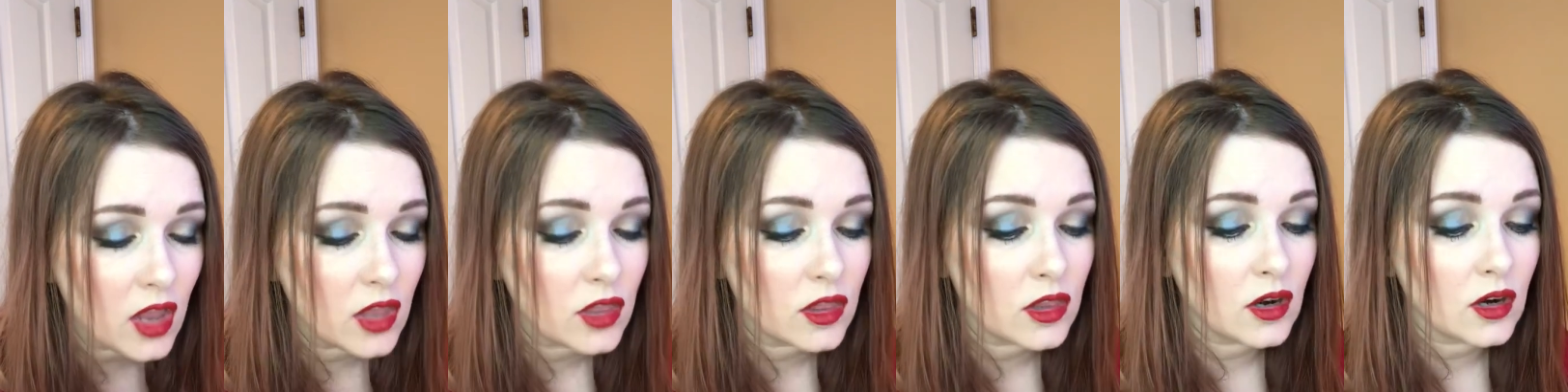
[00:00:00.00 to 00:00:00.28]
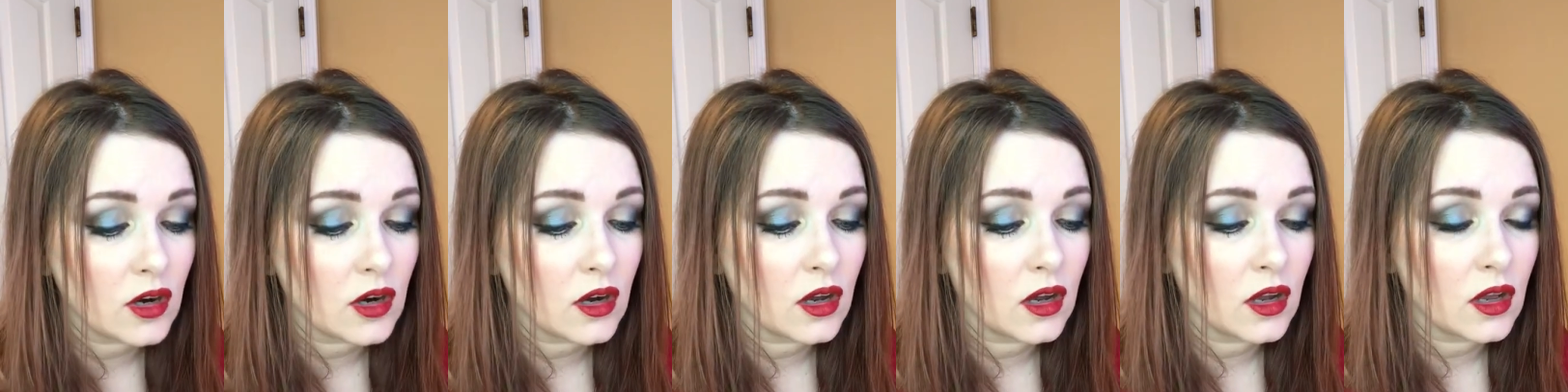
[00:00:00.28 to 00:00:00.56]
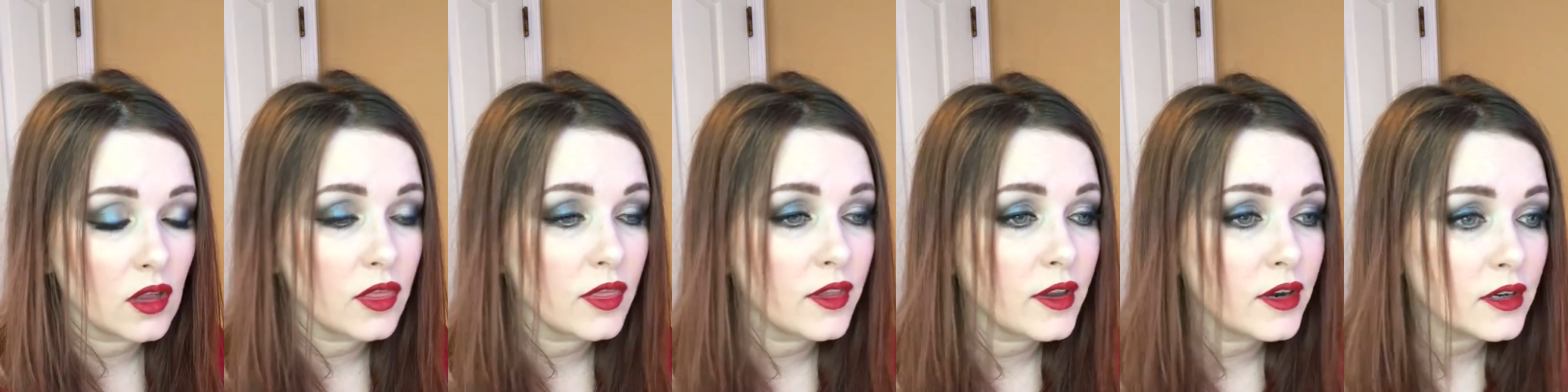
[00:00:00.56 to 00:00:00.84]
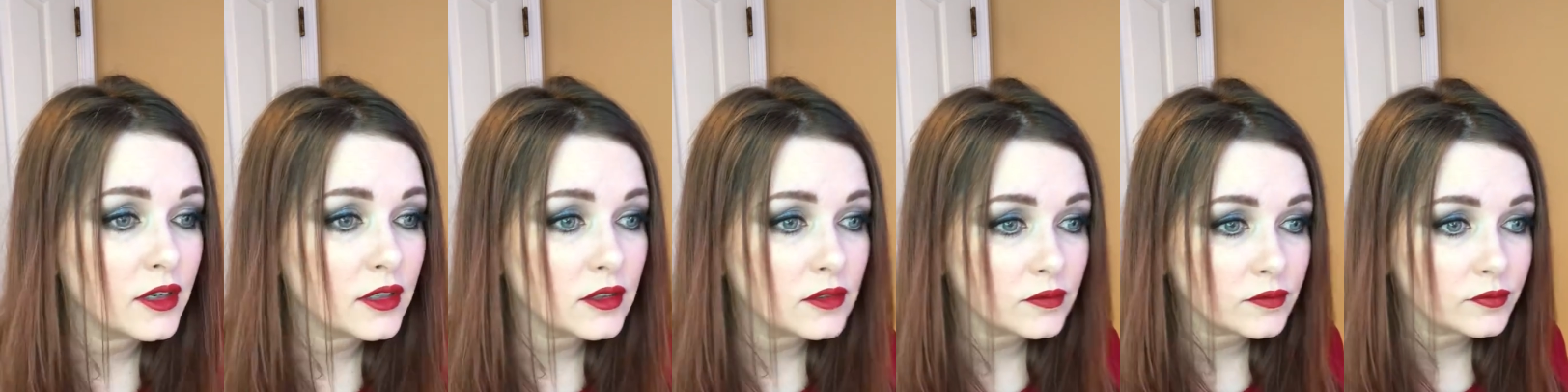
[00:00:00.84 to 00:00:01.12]
they're on
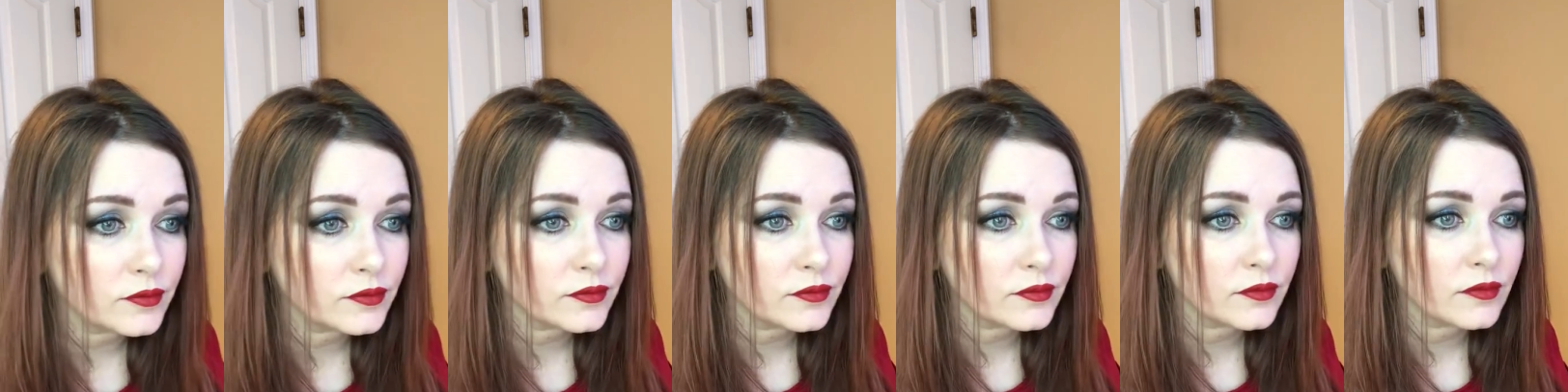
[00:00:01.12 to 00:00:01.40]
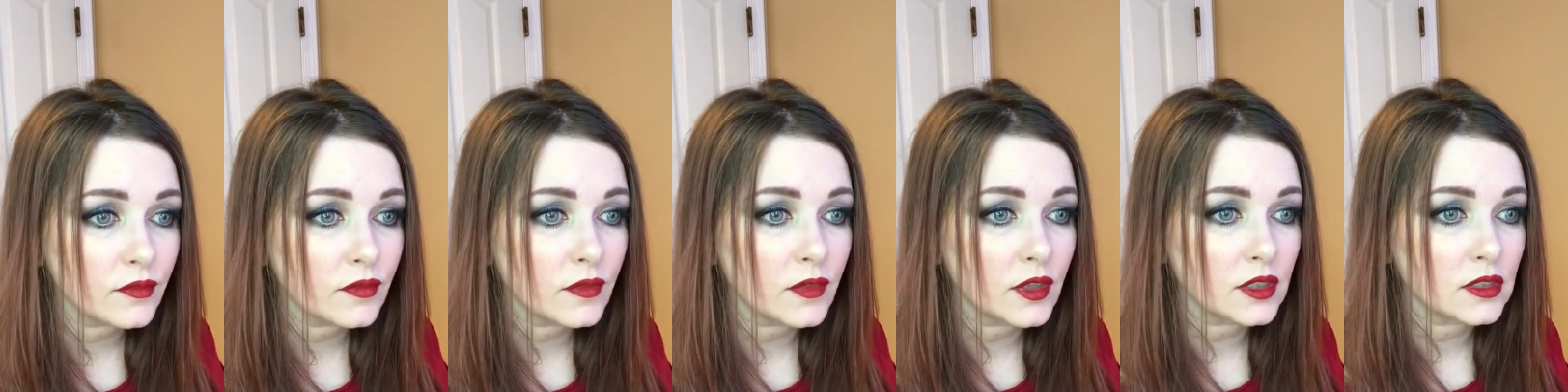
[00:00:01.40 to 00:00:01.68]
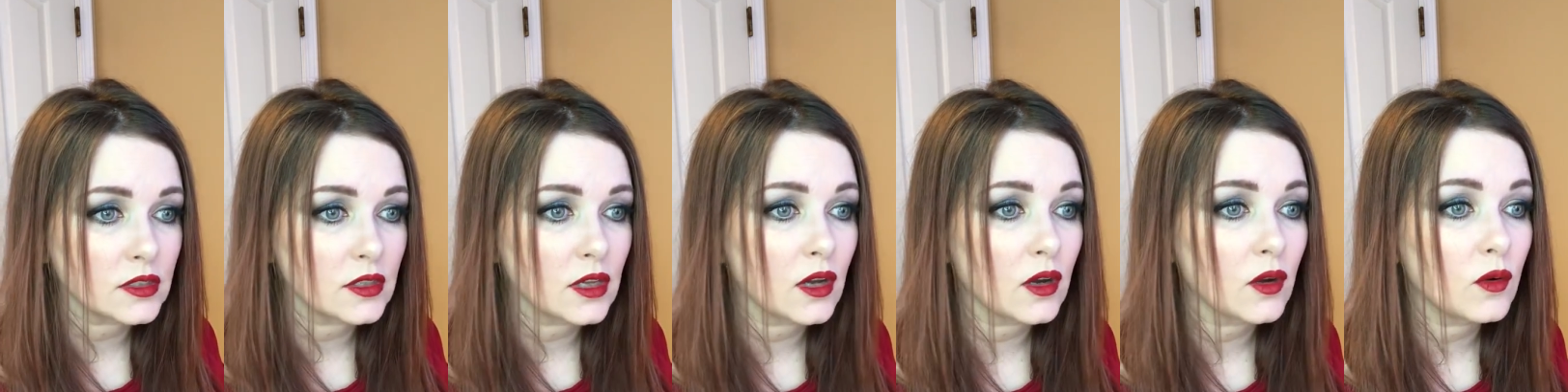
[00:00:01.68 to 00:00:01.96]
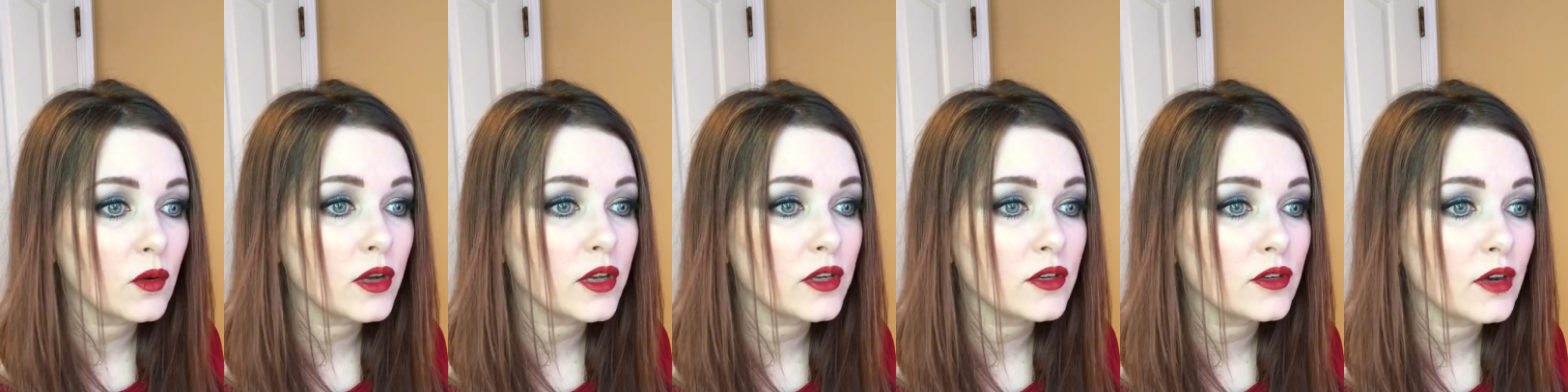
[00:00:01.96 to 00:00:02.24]
there. It's not
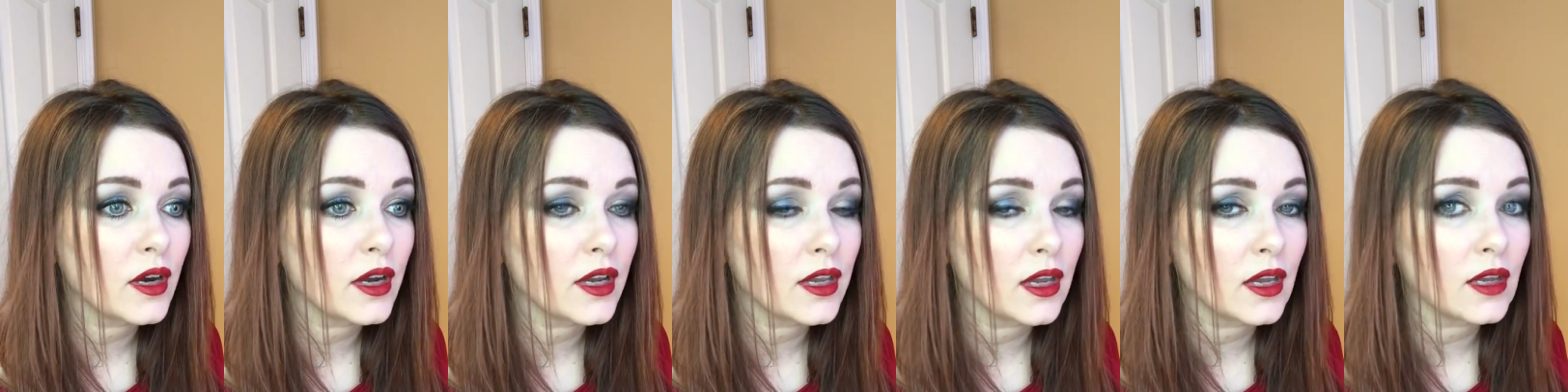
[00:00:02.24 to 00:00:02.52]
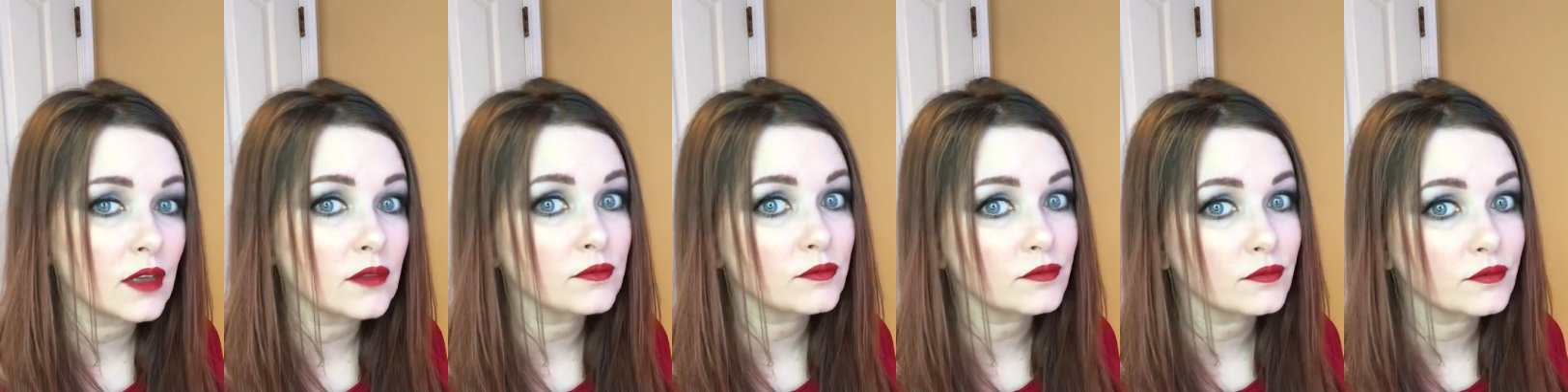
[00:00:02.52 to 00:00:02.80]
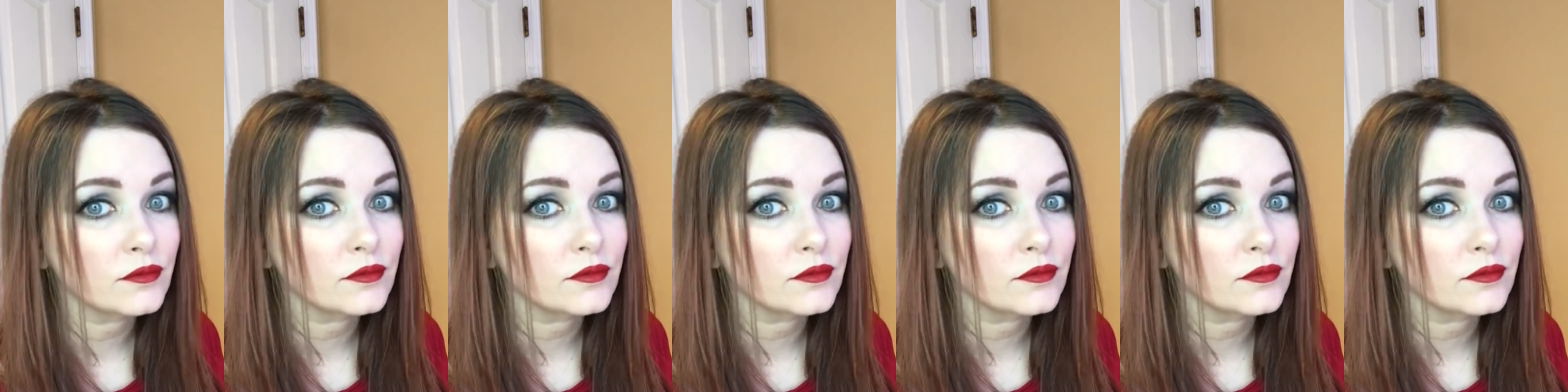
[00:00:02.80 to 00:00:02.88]
quite dry yet.